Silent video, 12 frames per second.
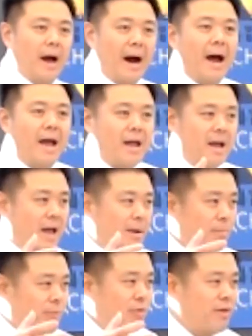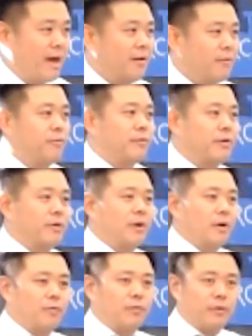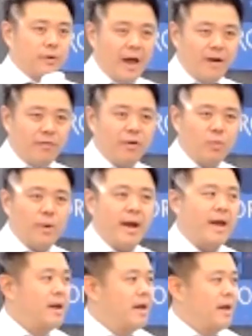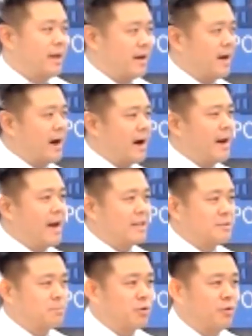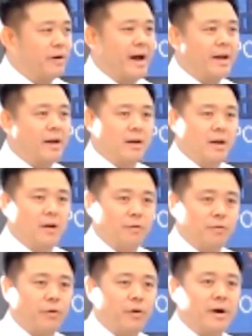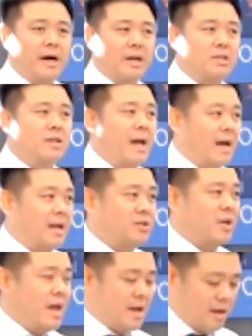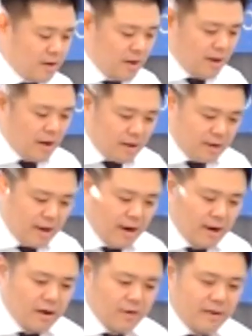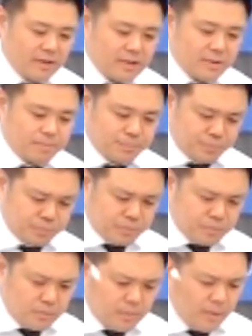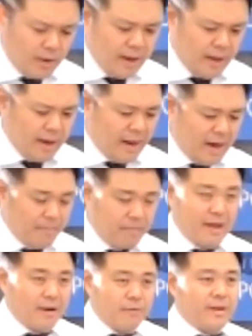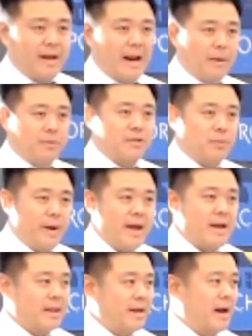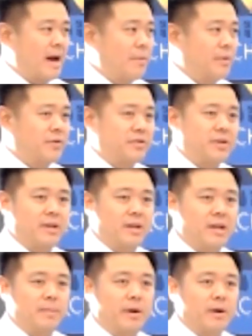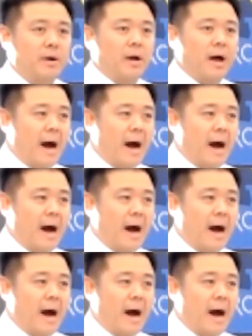I am thankful for every way that God has provided for us and taken care of us. And I'm thankful that I was awake at that hour to see the email.